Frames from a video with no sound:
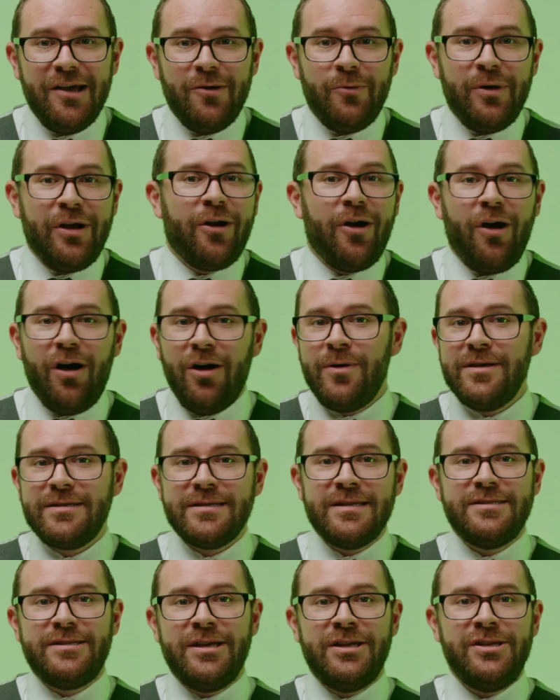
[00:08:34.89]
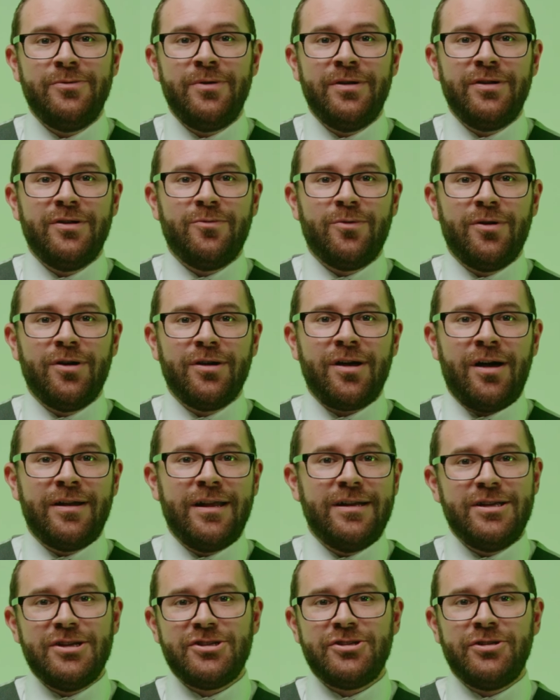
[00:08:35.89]
We are always continuing to work on
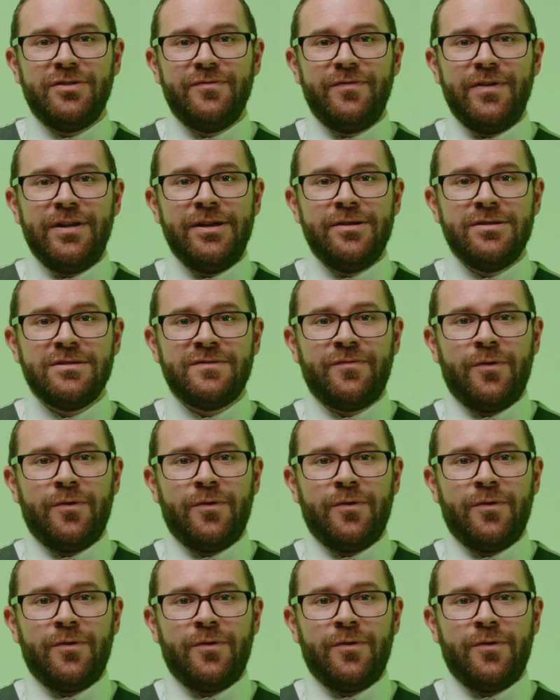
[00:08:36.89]
additional videos